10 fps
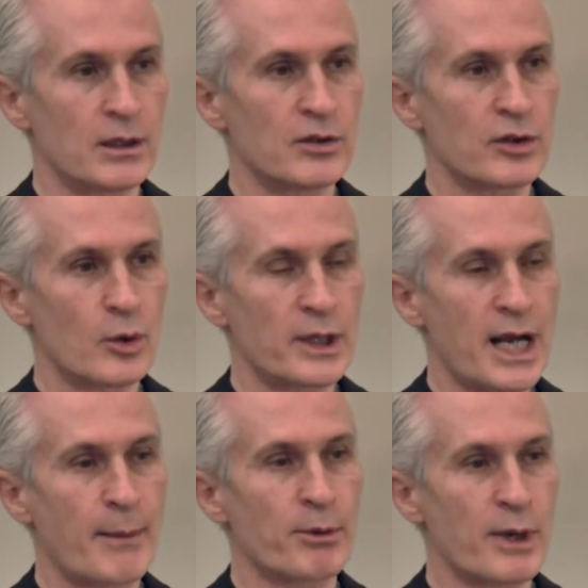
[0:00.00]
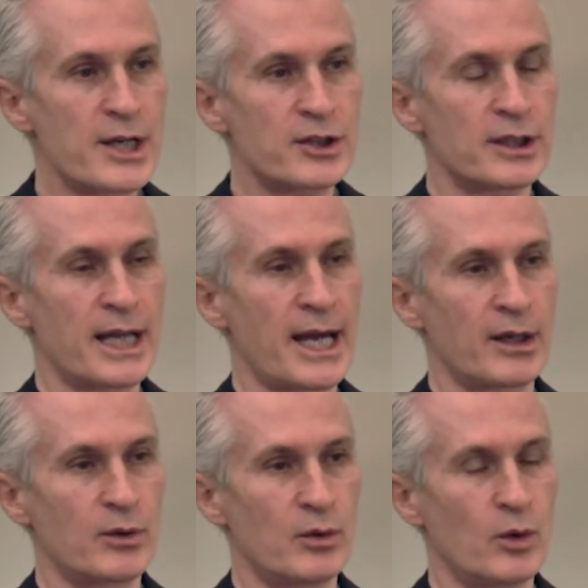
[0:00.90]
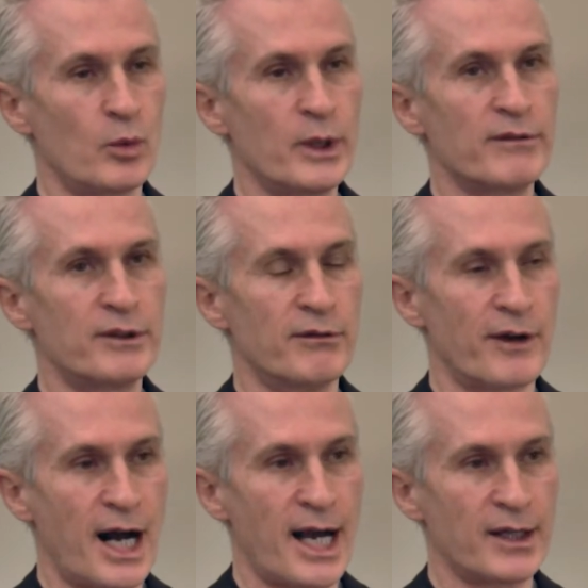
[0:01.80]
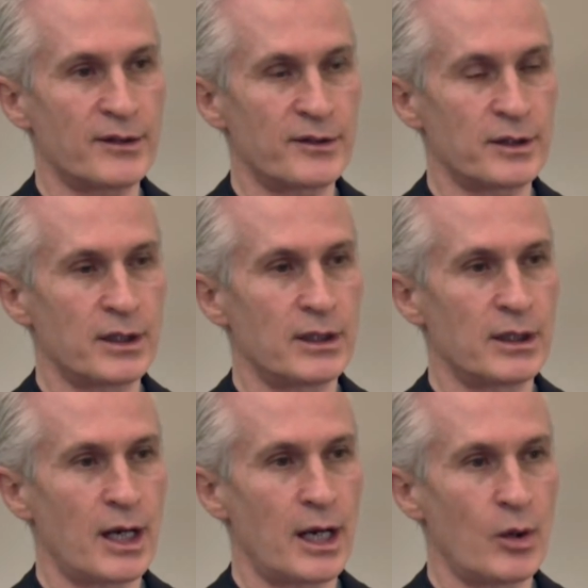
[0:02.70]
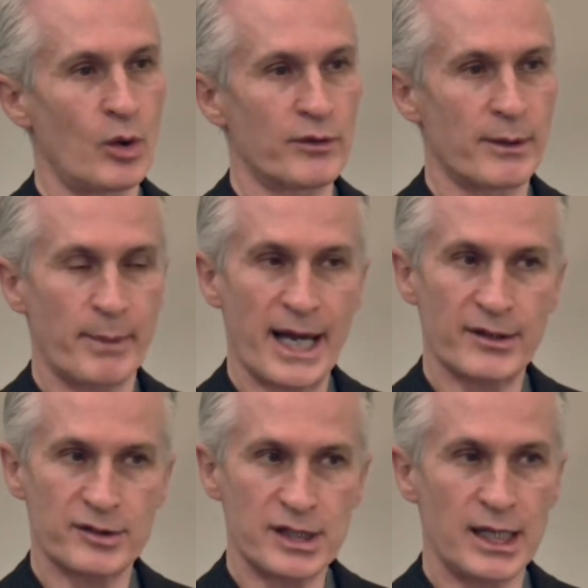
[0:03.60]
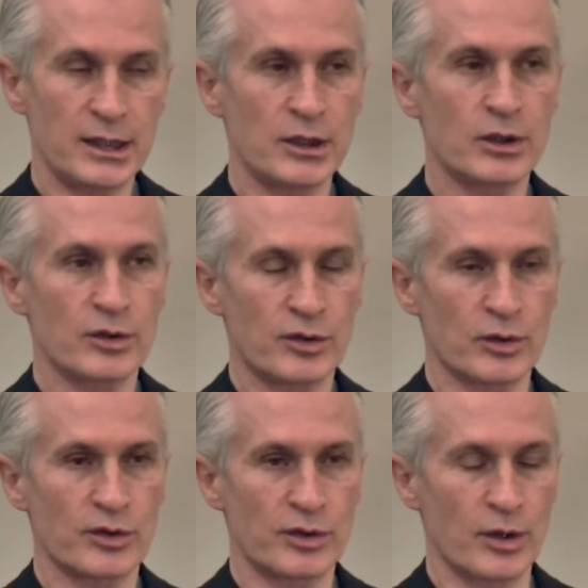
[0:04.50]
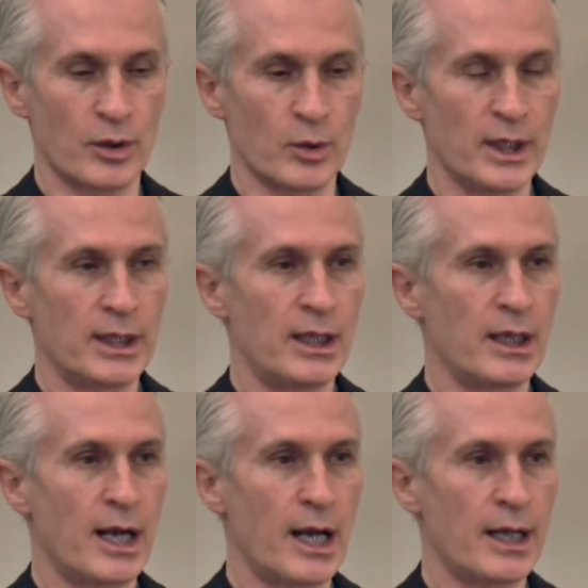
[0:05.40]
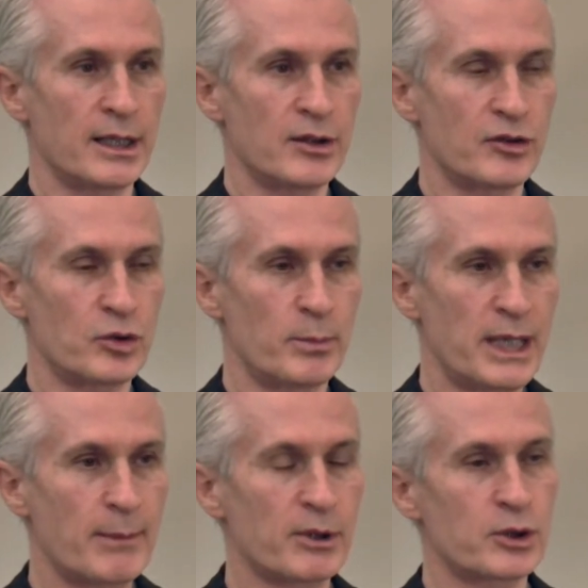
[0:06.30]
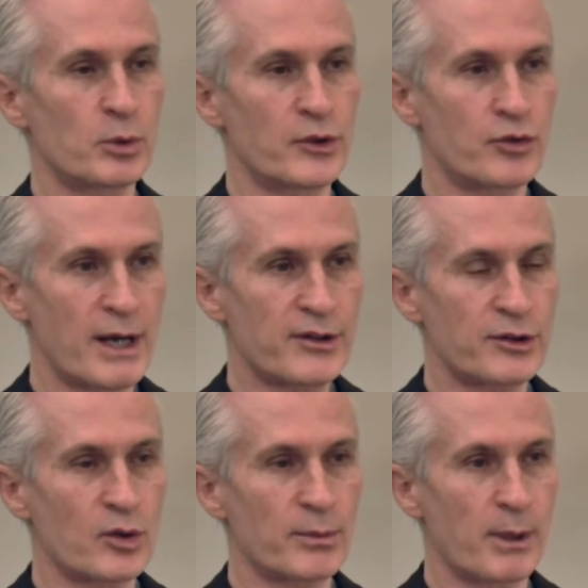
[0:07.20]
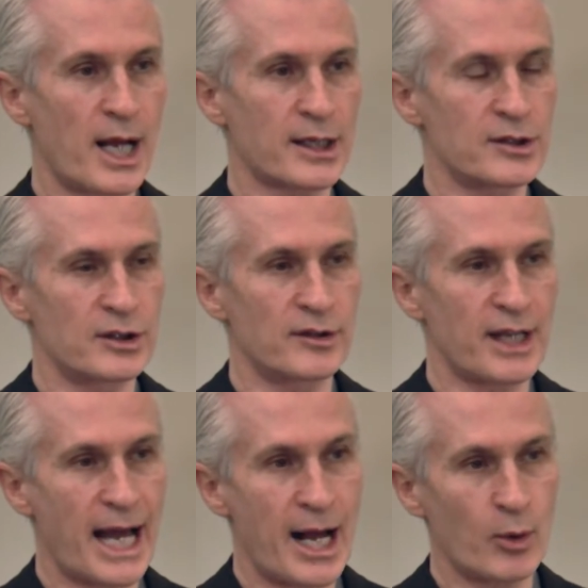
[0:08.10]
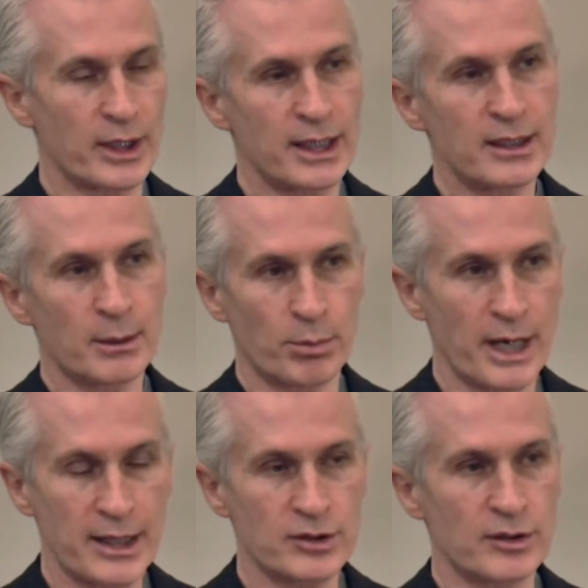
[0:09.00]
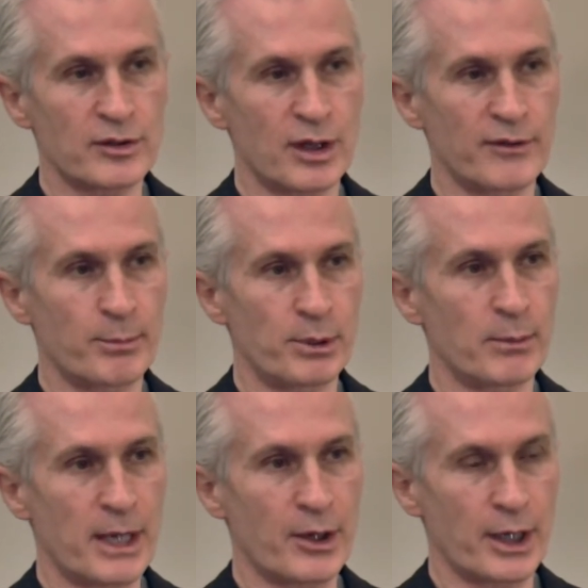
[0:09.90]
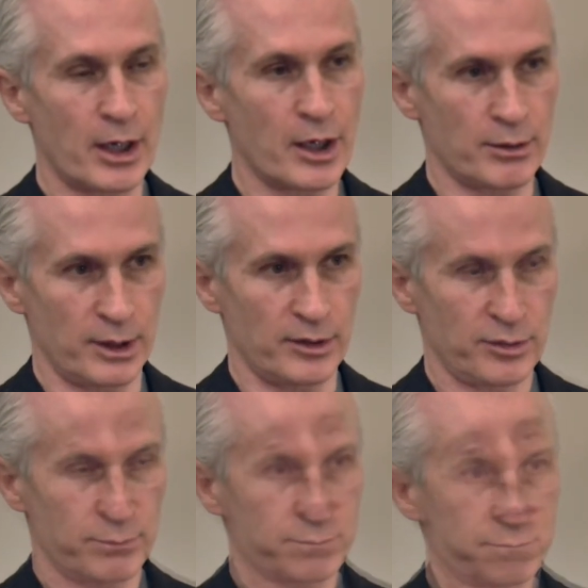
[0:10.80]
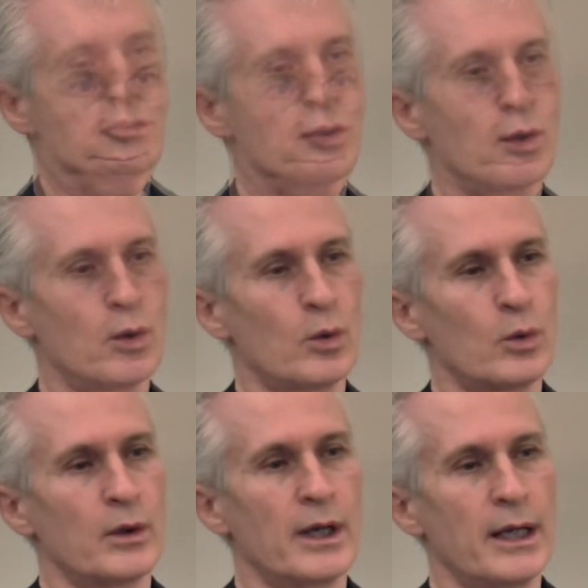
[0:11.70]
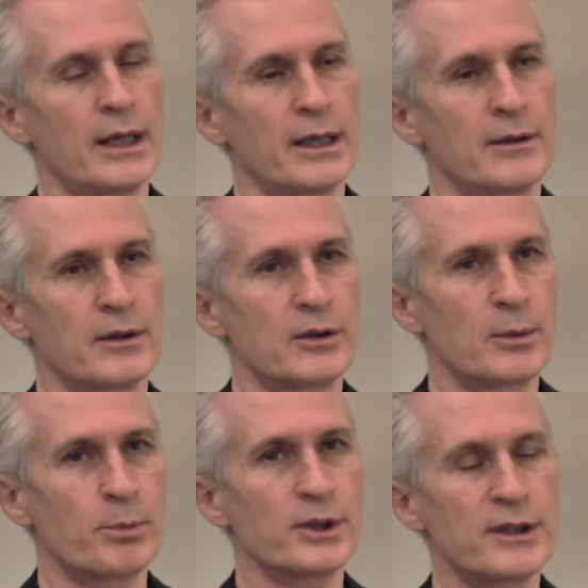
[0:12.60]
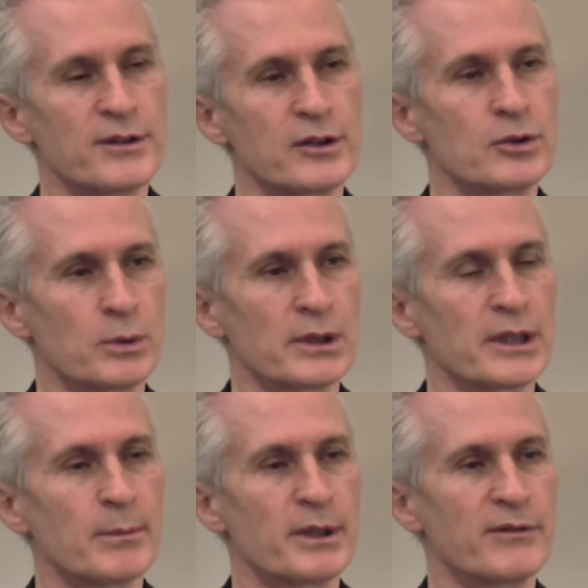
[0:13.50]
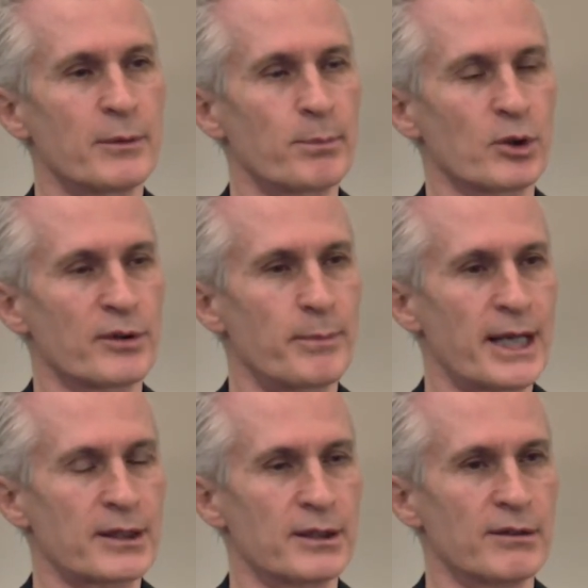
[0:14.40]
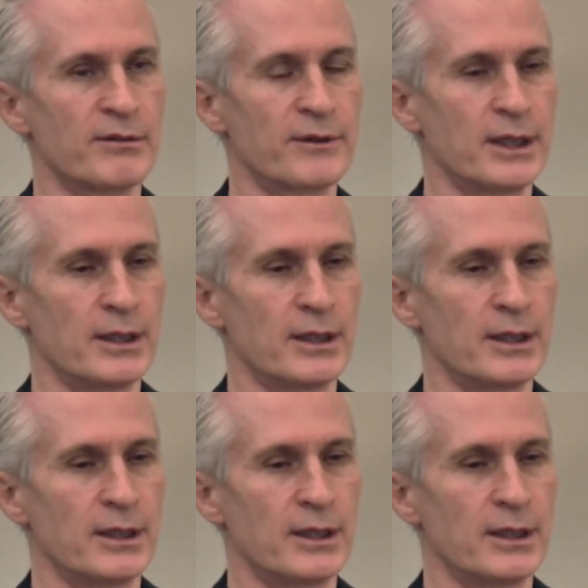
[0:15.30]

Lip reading: So the operation that we've devised over the past 10 years or so is to be able to address those blockages out in the branches of the pulmonary arteries. So to put this into a little bit of a perspective,